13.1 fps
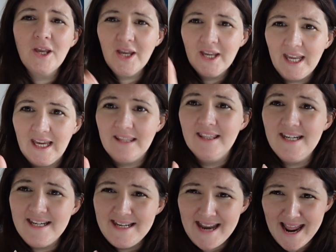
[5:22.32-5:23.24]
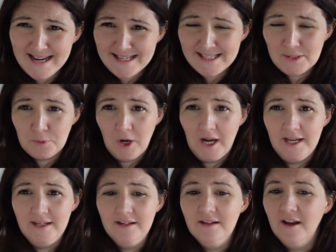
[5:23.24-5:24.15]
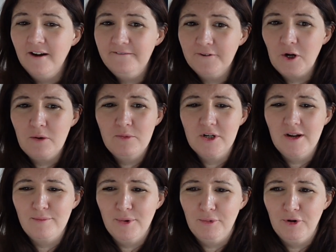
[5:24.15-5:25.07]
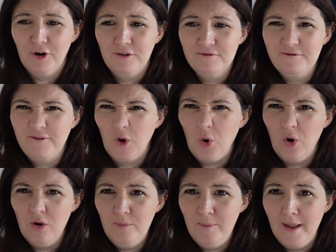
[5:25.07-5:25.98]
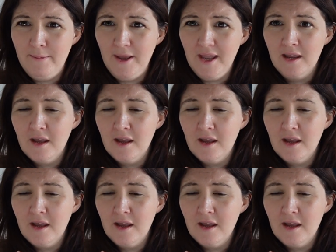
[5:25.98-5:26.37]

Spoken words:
Okay, the next one, I've forgotten what number we're on, 4 maybe?